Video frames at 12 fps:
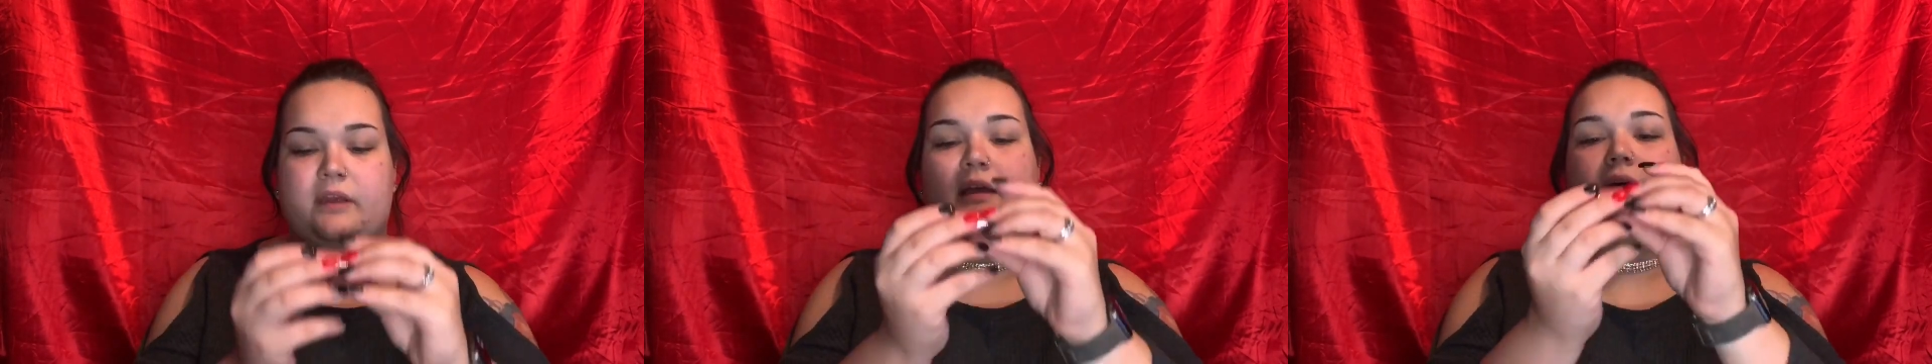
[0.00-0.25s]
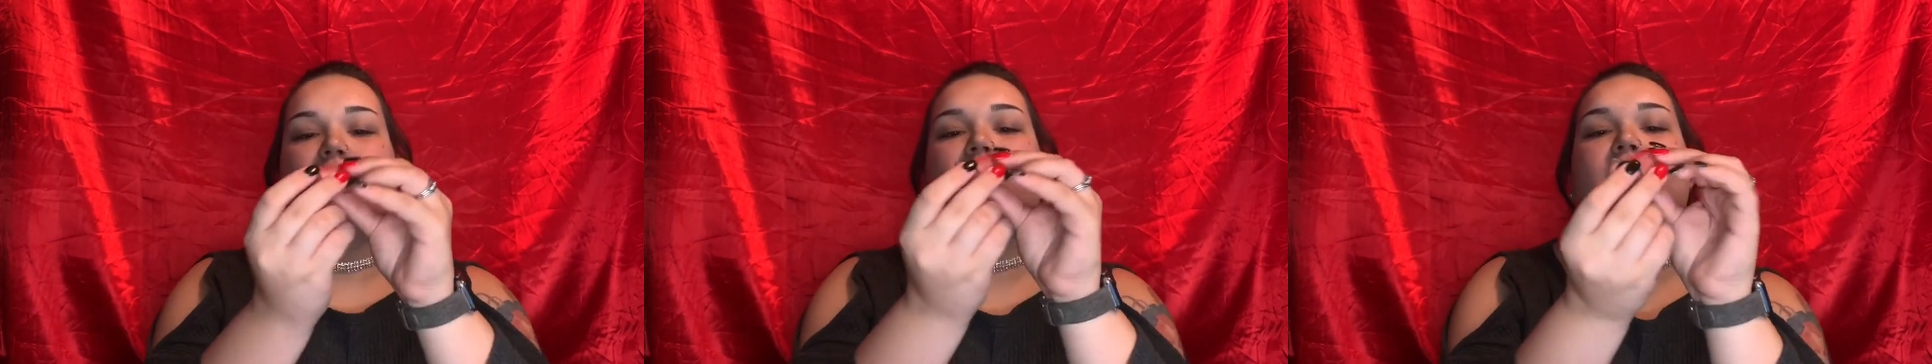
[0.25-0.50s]

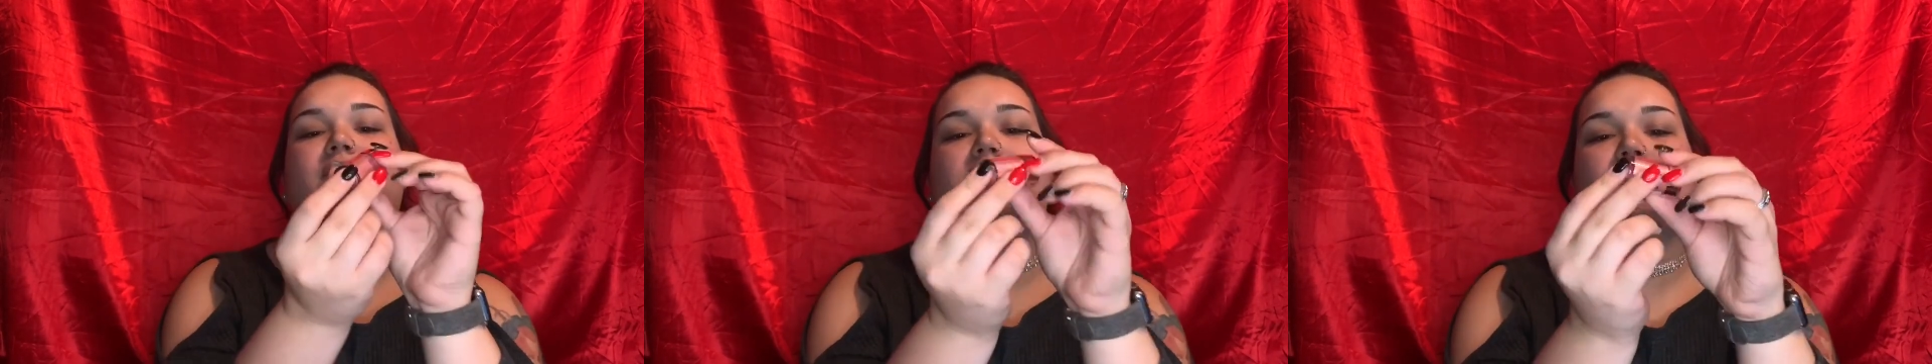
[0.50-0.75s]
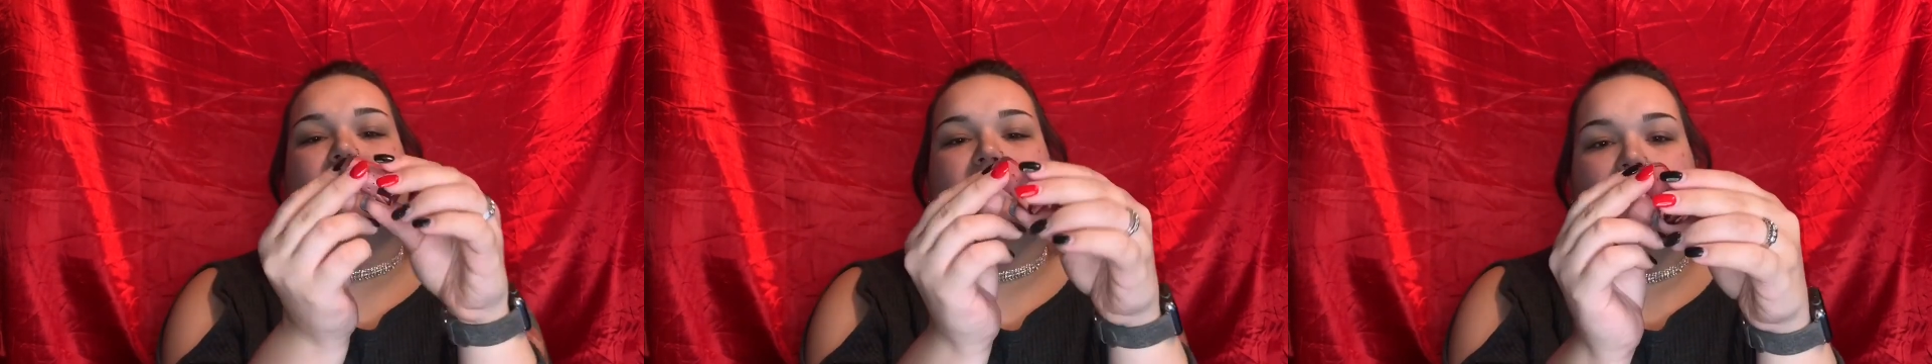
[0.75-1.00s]
I do have the
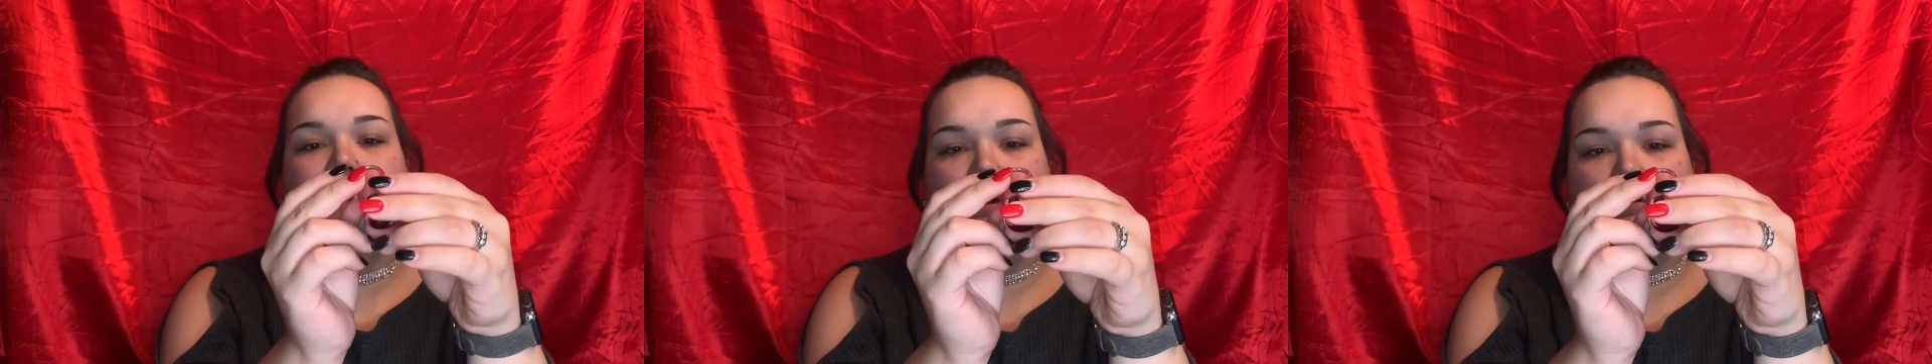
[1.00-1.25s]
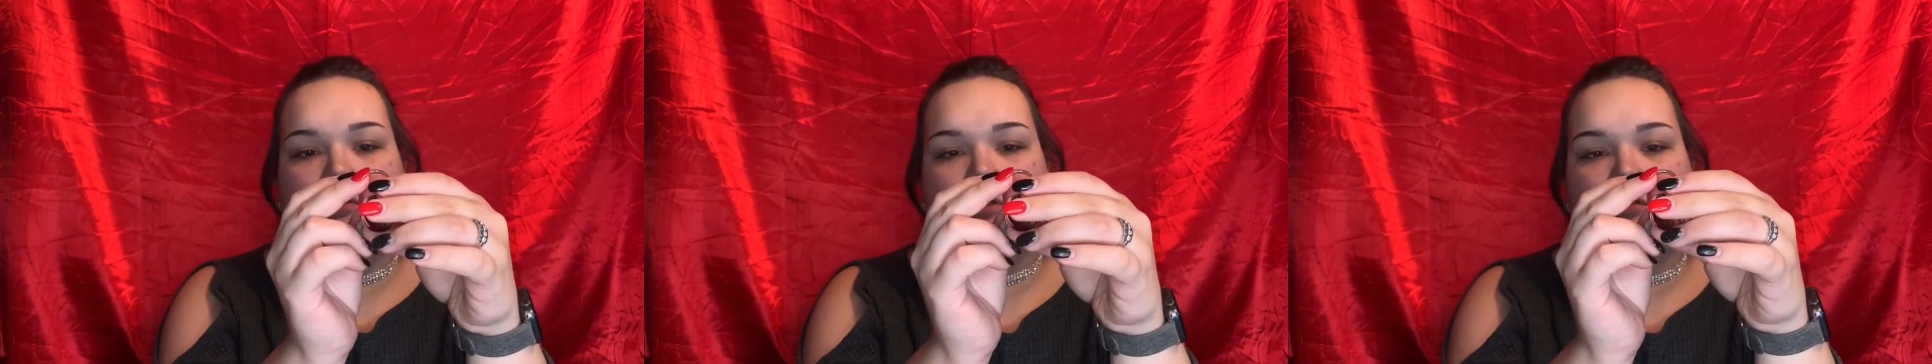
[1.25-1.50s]

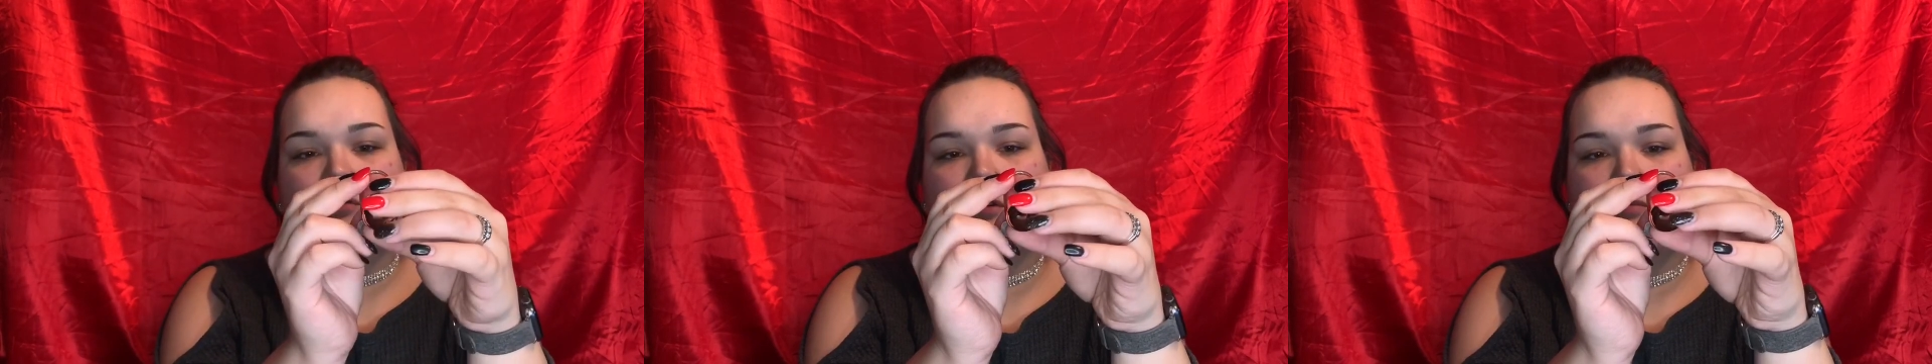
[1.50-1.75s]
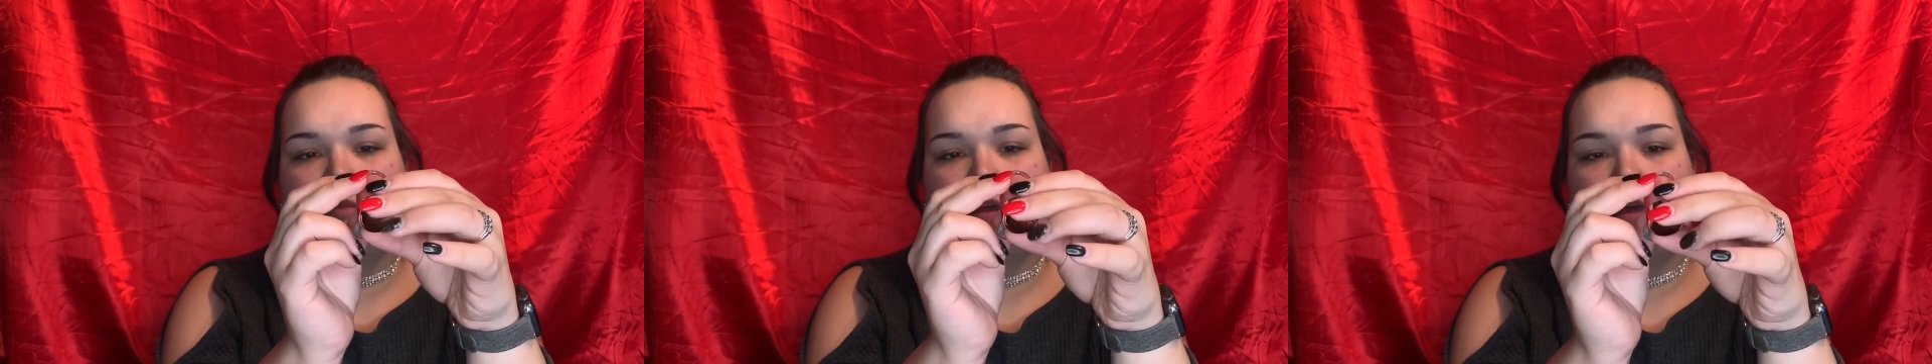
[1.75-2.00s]
scales
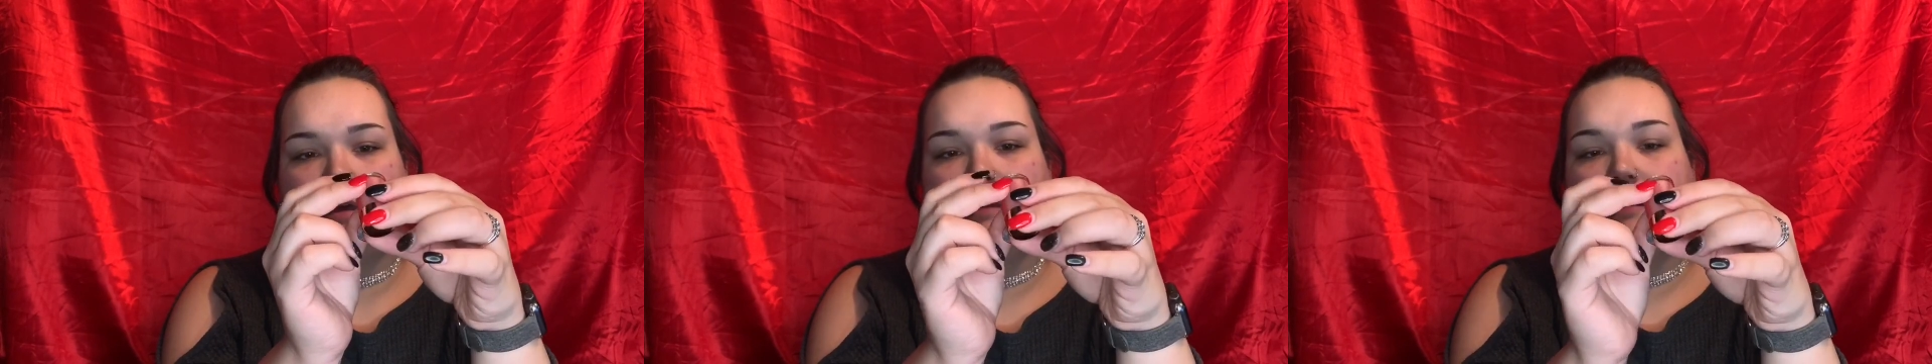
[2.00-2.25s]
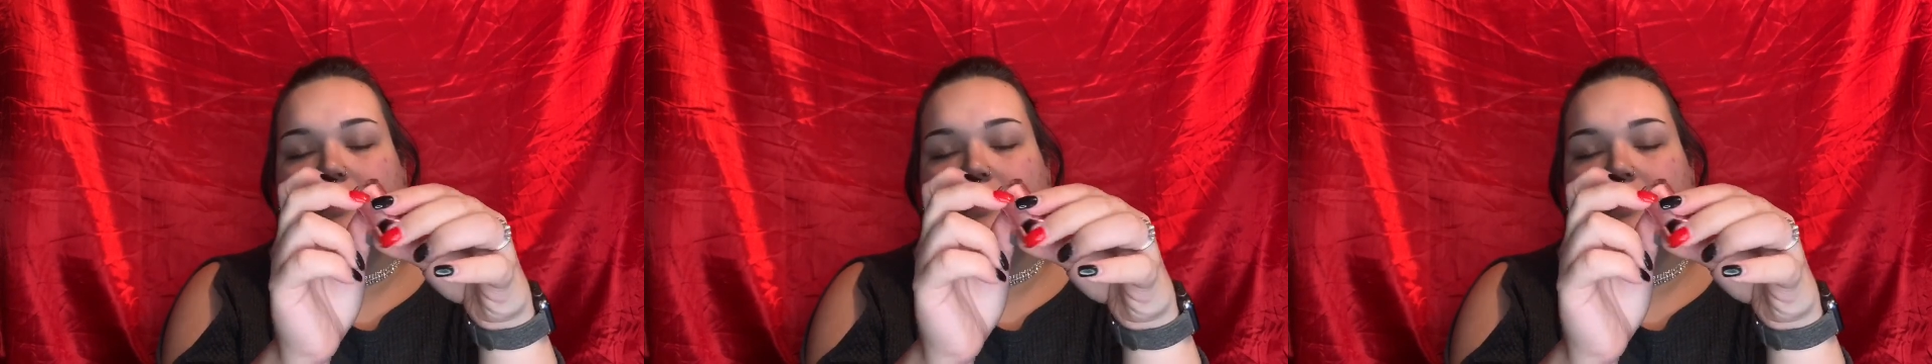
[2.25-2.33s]
from the